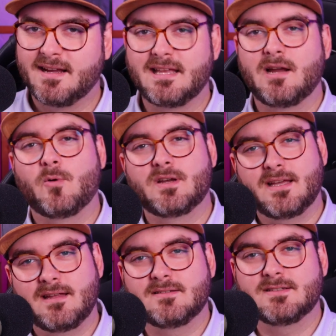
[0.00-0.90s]
Again, I want to
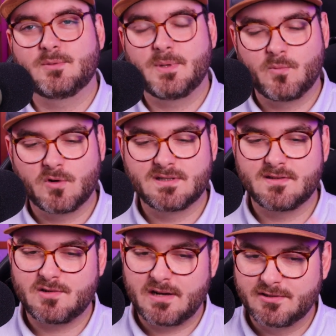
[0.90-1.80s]
get a little bit more into
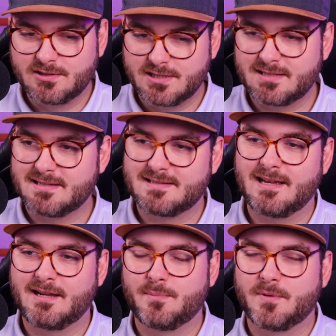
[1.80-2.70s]
the travel in just a
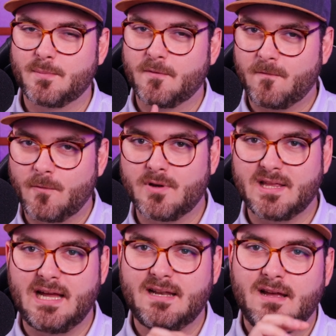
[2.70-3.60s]
second, but before
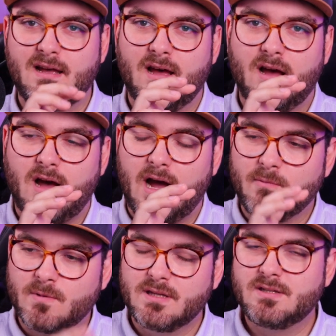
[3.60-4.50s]
that, I
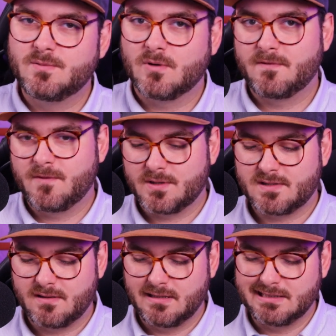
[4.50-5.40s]
really do want to
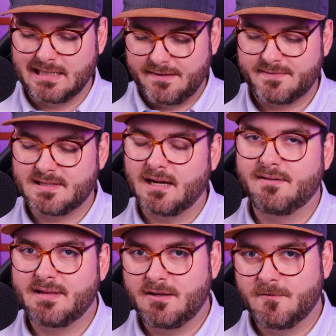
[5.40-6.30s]
focus on the
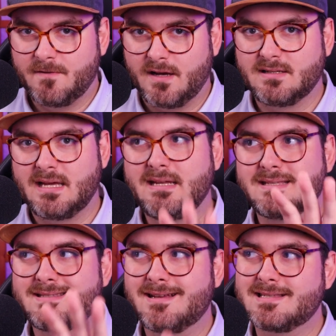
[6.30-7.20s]
lifestyle that you find. And
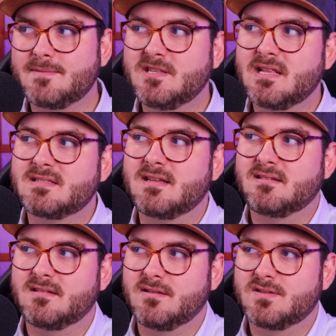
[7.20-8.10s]
it's not something that's
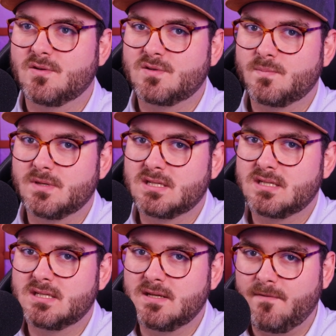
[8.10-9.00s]
necessarily so
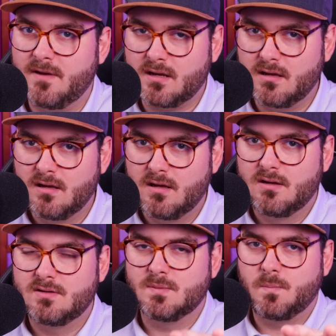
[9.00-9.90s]
specific
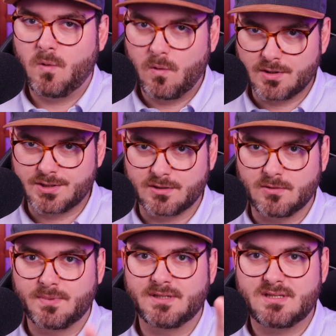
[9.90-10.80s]
to
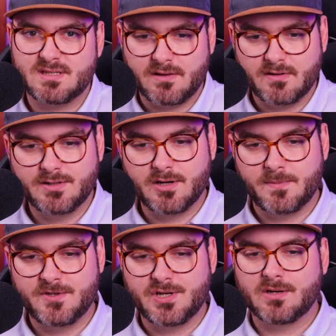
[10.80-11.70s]
Portugal, but Southern
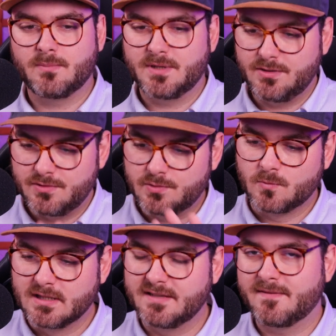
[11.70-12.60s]
Europe in general, but you do
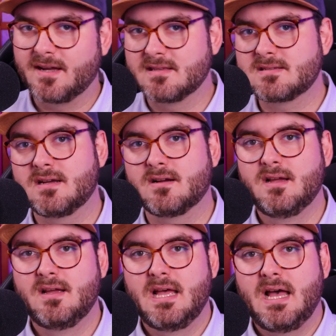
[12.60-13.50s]
really find this here,
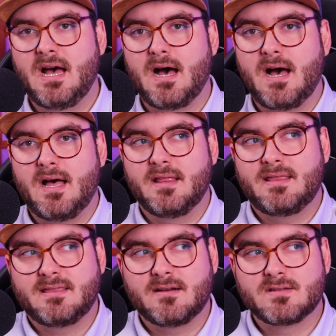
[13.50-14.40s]

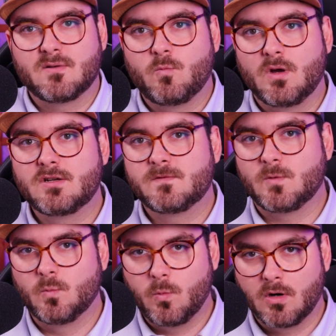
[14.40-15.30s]
that there's a
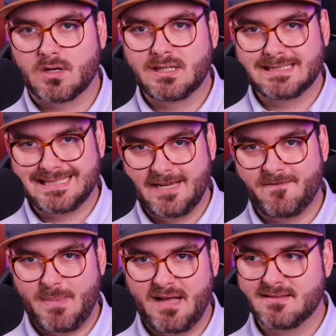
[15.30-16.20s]
wonderful
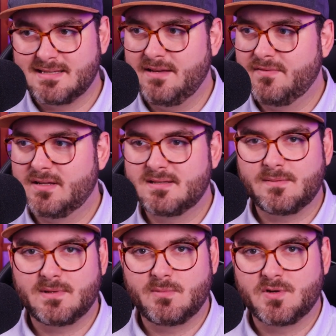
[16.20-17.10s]
work-life balance, even in
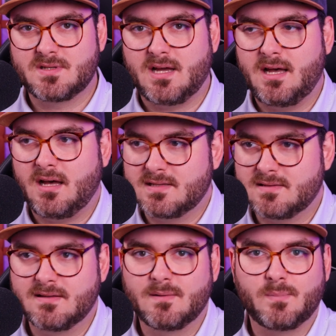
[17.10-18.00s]
some of the most
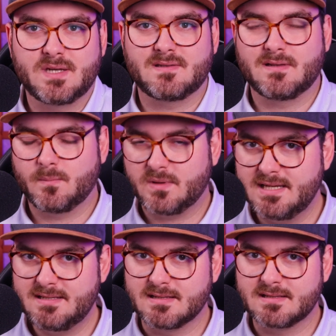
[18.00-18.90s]
hustling, bustling
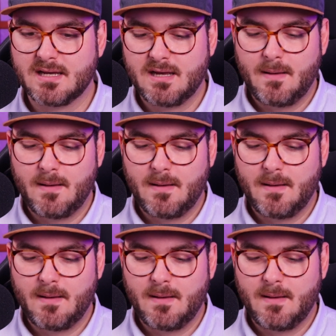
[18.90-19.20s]
places.